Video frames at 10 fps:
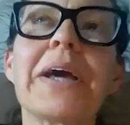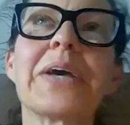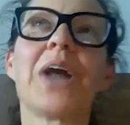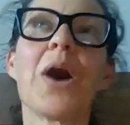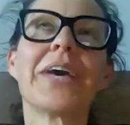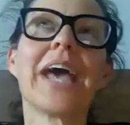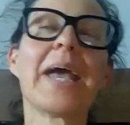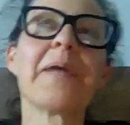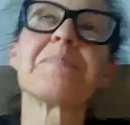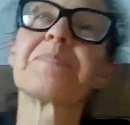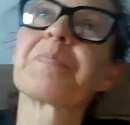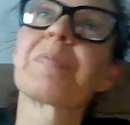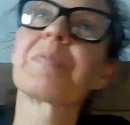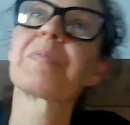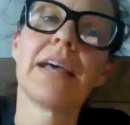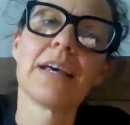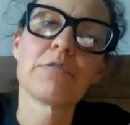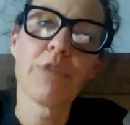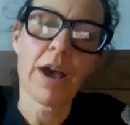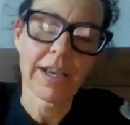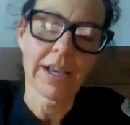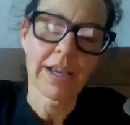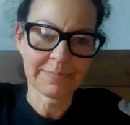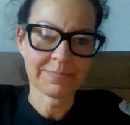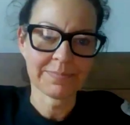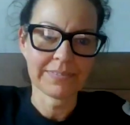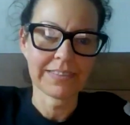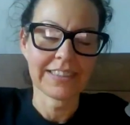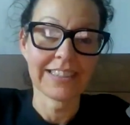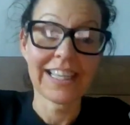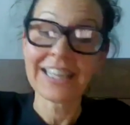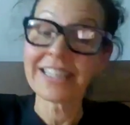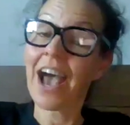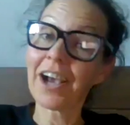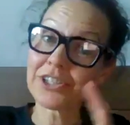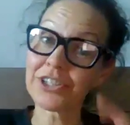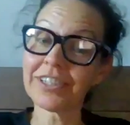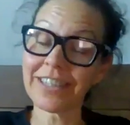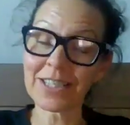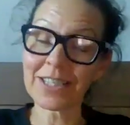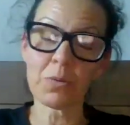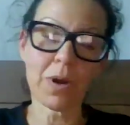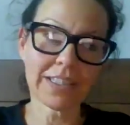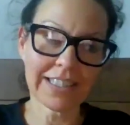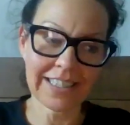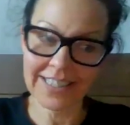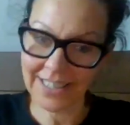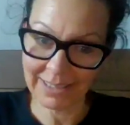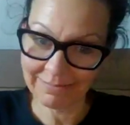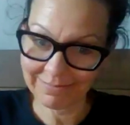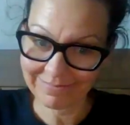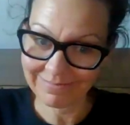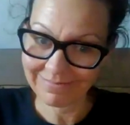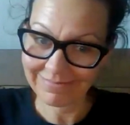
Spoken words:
Oh my God. Okay. Right. That's quite easy.